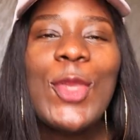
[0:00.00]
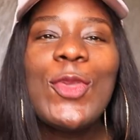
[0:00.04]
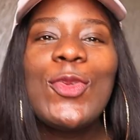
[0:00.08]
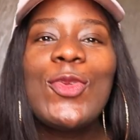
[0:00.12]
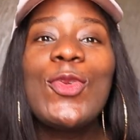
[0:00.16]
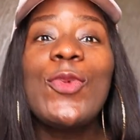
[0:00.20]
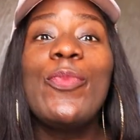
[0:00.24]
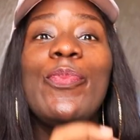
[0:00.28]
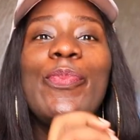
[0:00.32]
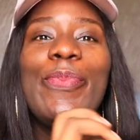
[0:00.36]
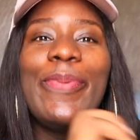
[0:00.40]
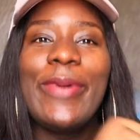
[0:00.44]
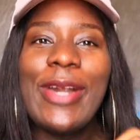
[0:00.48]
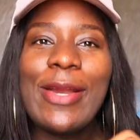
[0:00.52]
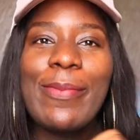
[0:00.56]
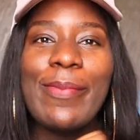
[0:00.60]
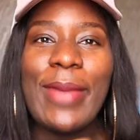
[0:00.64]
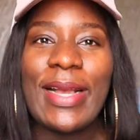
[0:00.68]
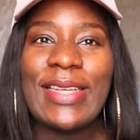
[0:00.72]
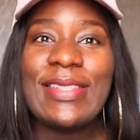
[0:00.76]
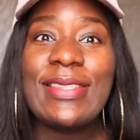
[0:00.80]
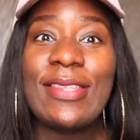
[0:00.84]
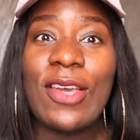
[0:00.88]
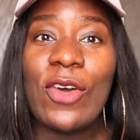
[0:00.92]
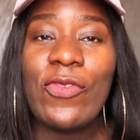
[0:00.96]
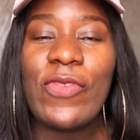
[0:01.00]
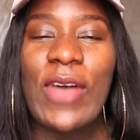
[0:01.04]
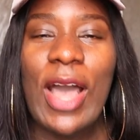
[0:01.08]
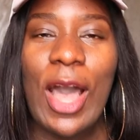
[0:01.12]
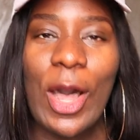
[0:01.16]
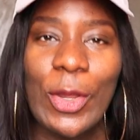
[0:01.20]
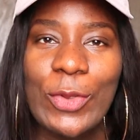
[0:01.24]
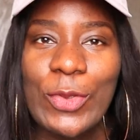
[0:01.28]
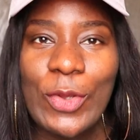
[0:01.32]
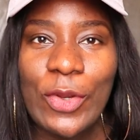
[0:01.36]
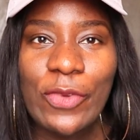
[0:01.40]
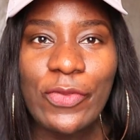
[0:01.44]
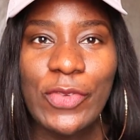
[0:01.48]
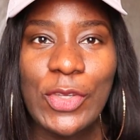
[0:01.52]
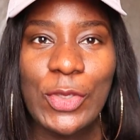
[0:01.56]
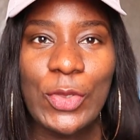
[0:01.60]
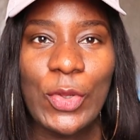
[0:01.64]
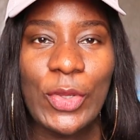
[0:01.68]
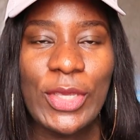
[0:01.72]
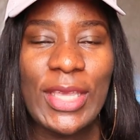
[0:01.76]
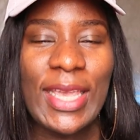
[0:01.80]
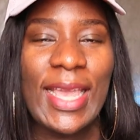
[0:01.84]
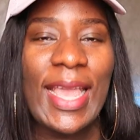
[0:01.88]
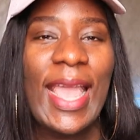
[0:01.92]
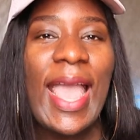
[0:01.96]
to bring myself out of it,
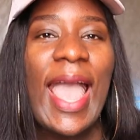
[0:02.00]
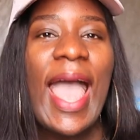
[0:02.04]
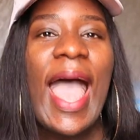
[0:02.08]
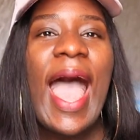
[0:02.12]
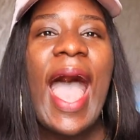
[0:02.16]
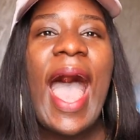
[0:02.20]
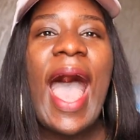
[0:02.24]
okay?